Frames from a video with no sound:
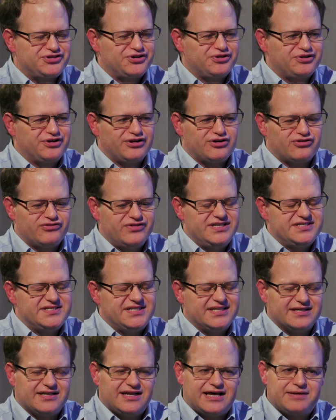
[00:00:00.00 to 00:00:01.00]
circular
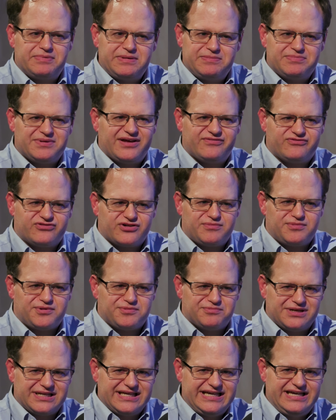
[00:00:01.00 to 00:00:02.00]
reasoning, a lot of people have
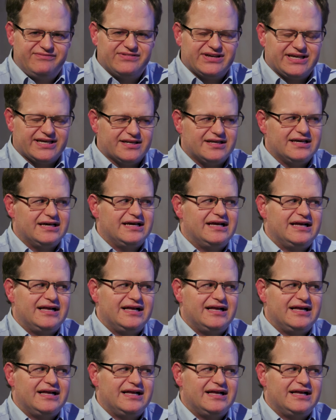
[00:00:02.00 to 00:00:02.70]
trouble believing it.